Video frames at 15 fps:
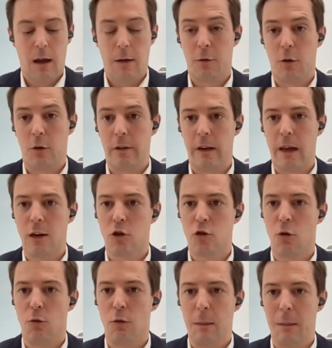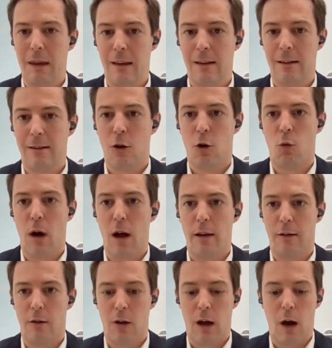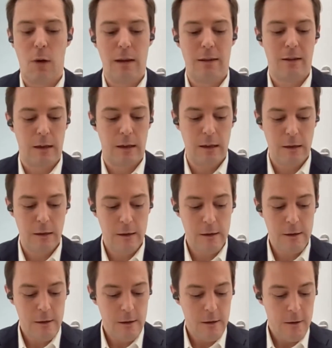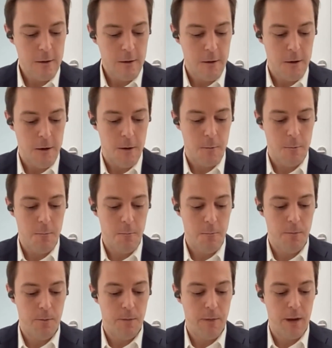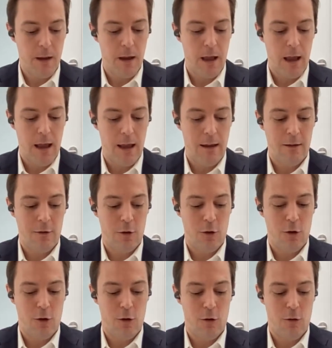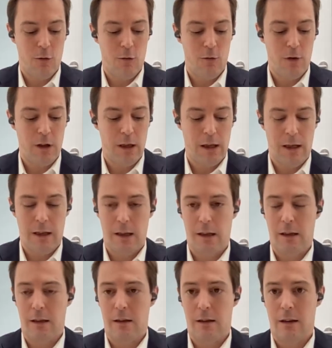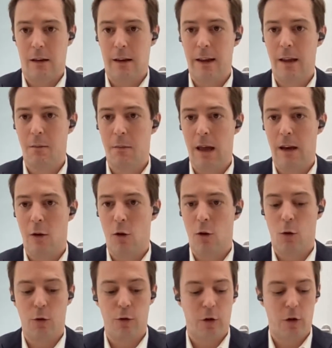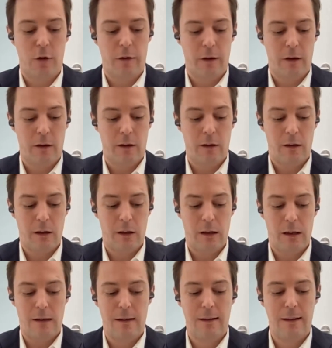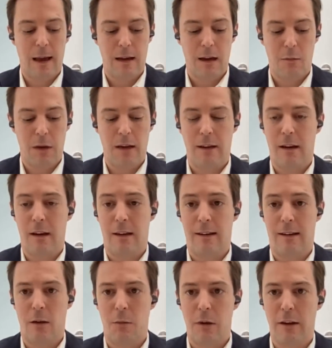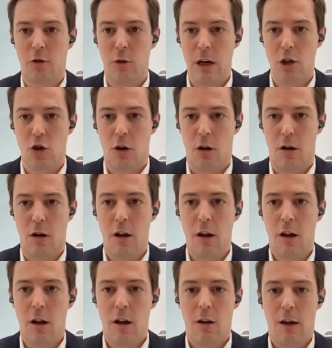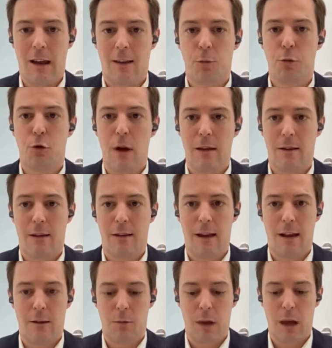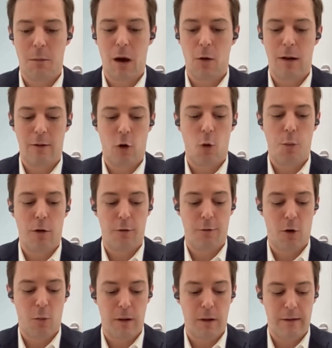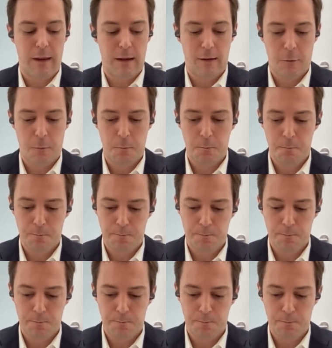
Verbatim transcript: after the actual minister was uh, arrested. Um, and uh, he, him and others uh, in, in SAC and the administration expressed that Myanmar was open for business.